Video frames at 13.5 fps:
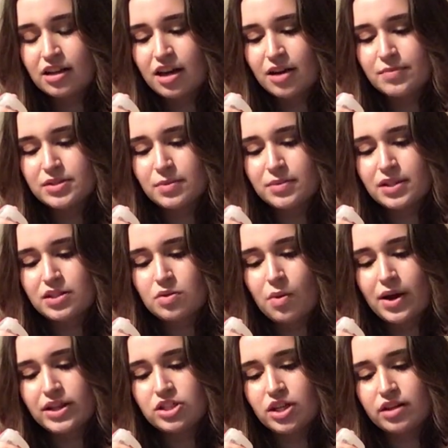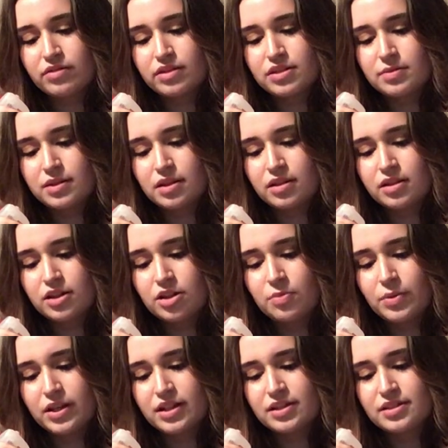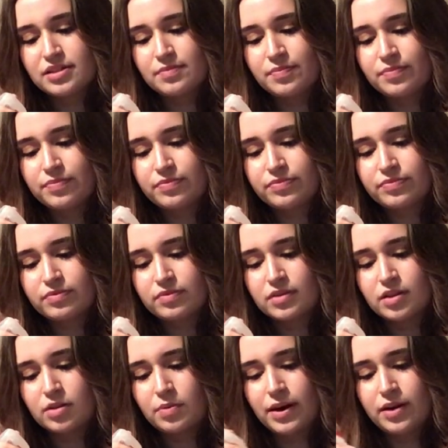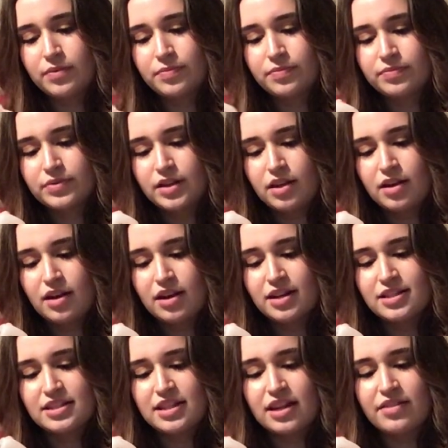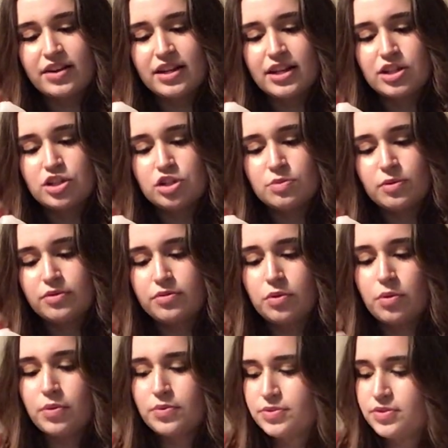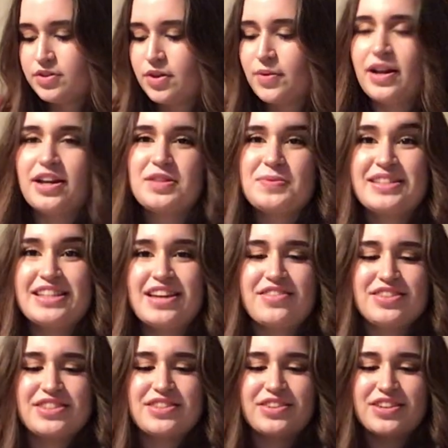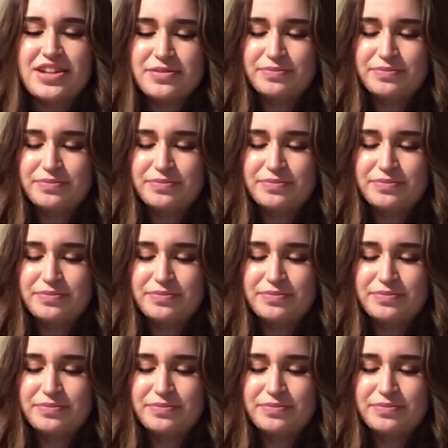I'm someone that's quite generous with the glue because, well, as I said, I've had issues before, so I like to be safe than sorry.